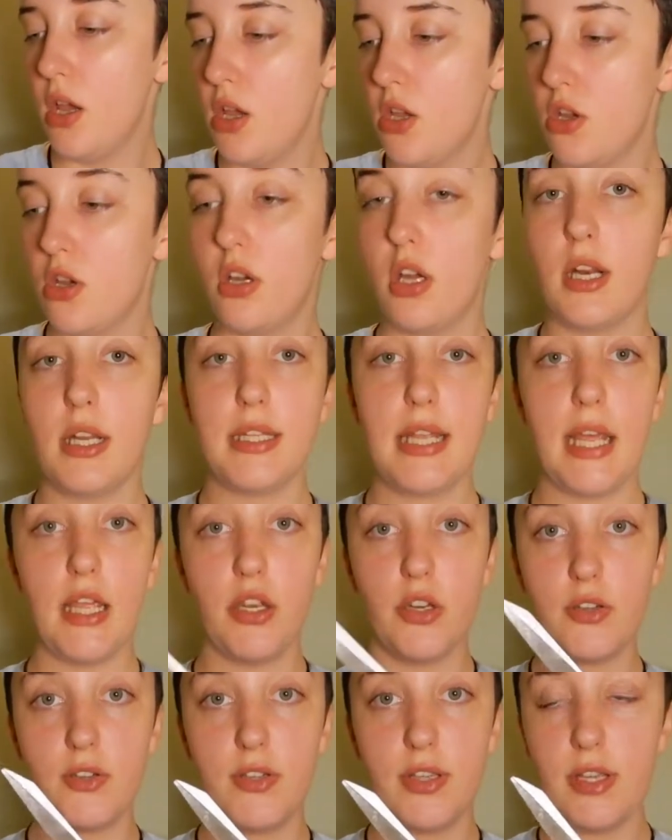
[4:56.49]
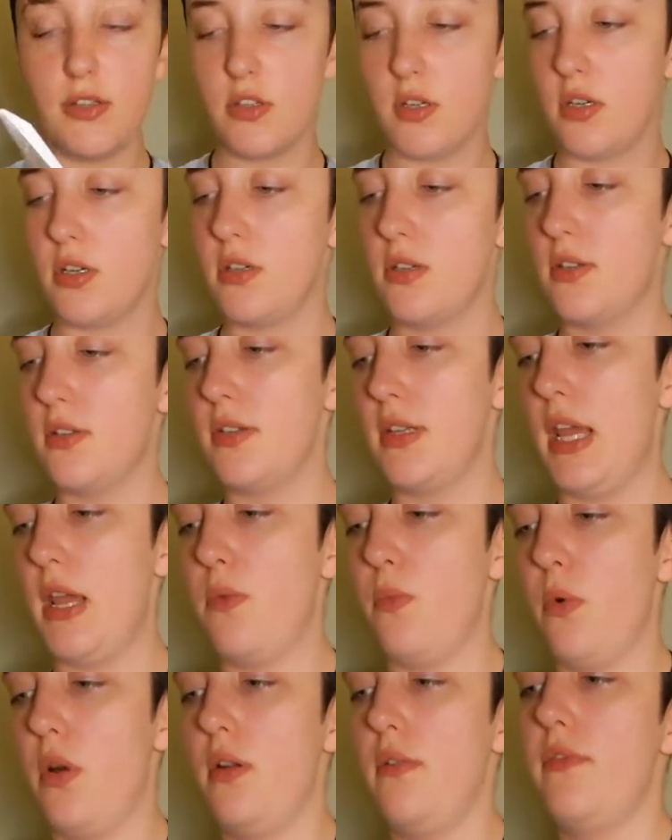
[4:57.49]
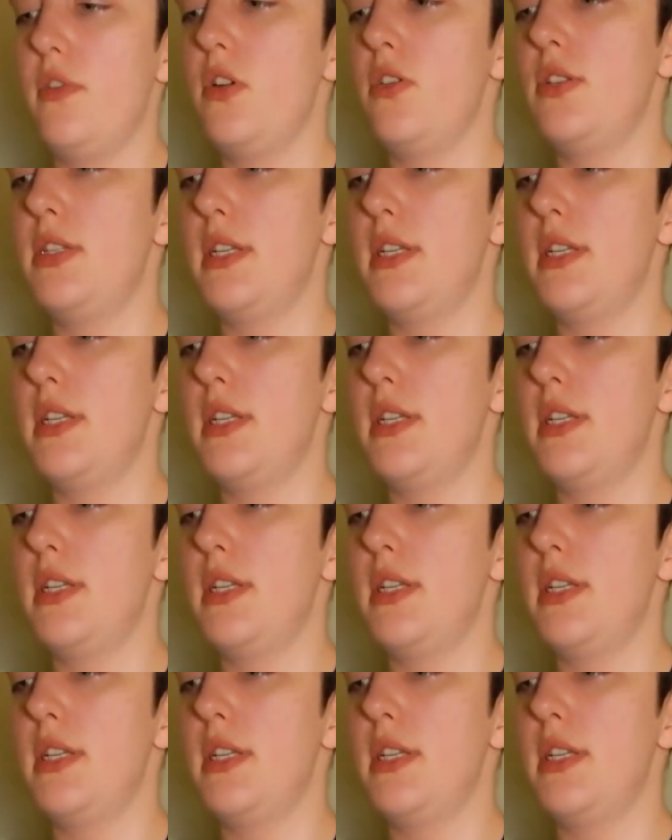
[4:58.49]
You're going to take your scissors and one of your